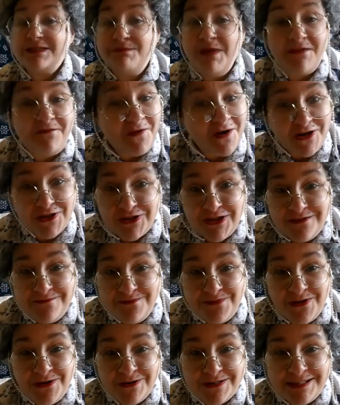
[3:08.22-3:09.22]
It's my first
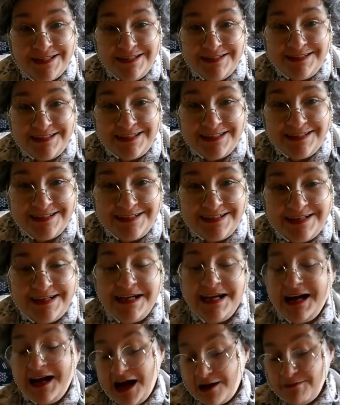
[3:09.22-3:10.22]
unboxing, dear.
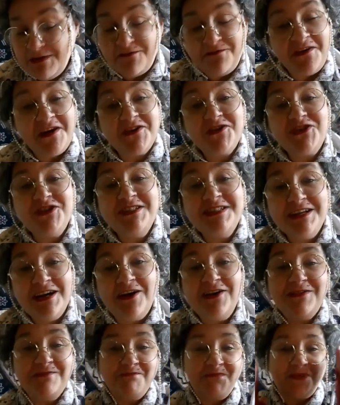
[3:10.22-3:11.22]
I'm a virgin at
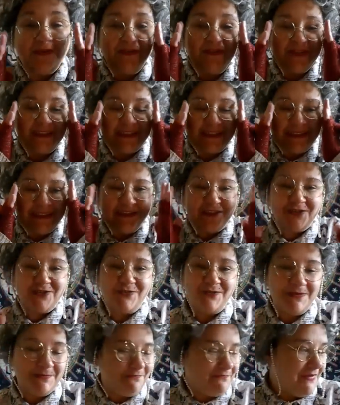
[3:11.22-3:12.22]
unboxing,
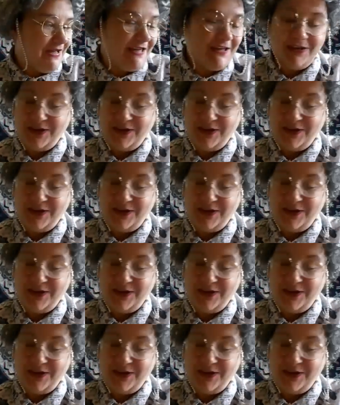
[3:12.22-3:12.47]
so my